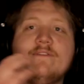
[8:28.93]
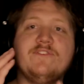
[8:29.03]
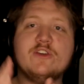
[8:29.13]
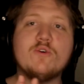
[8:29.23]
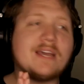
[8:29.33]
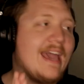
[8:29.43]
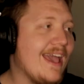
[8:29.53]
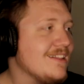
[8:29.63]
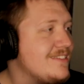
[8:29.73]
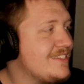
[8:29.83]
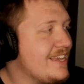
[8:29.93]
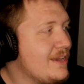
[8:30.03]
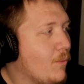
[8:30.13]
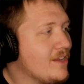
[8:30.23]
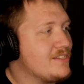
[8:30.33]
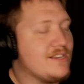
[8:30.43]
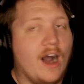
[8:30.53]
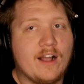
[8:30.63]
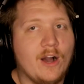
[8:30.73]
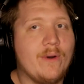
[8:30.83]
If you can't see what's
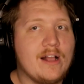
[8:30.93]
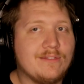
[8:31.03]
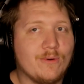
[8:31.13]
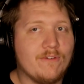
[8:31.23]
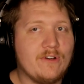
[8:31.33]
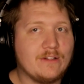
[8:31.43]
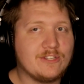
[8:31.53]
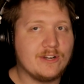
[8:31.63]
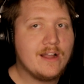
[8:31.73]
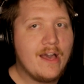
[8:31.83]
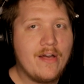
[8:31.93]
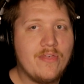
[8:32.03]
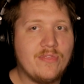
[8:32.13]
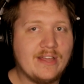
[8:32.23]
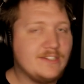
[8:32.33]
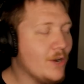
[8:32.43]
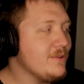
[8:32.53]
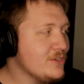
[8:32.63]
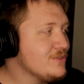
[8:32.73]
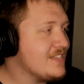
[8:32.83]
going on through a filter, then
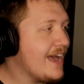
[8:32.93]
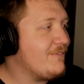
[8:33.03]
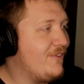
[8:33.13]
don't use that